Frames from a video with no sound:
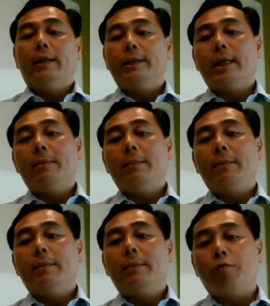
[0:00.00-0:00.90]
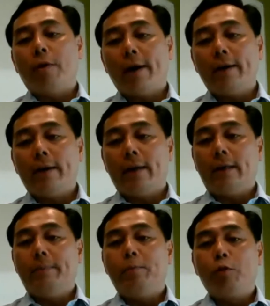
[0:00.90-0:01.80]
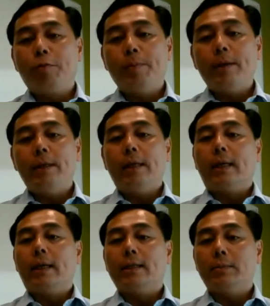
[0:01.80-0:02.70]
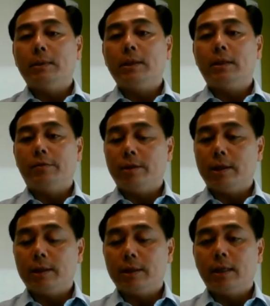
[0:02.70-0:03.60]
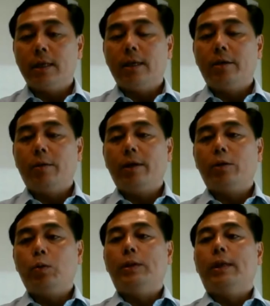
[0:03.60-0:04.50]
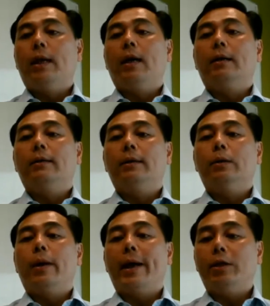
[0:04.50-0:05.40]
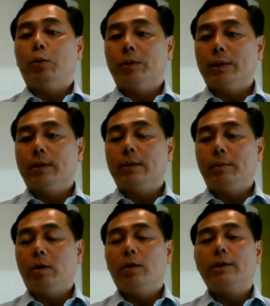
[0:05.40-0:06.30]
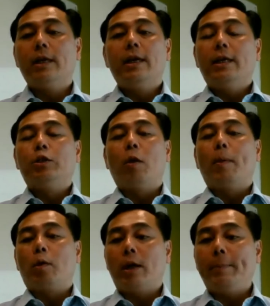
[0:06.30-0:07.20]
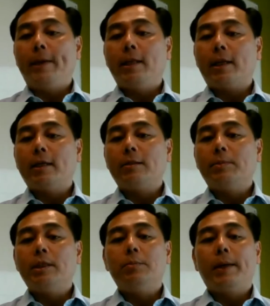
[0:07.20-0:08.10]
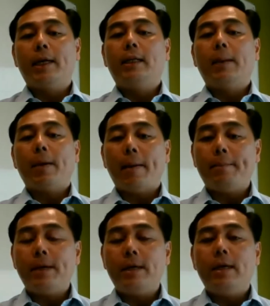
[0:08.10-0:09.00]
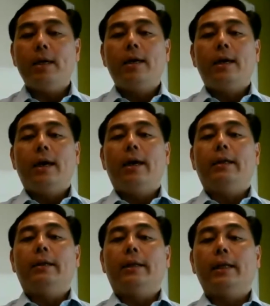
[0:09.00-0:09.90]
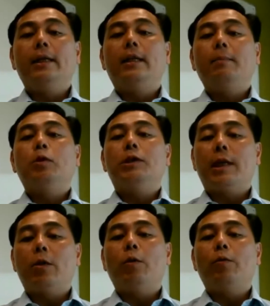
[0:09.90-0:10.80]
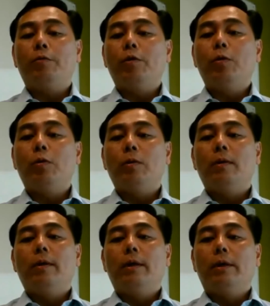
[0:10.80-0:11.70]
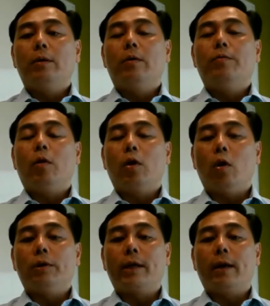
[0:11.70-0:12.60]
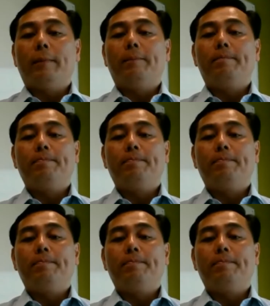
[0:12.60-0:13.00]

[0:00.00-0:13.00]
at the same time provide an improvement in customer services, right, to the end users, because it's all about keeping the customers, making them happy, and getting them to stay on with you for a long time.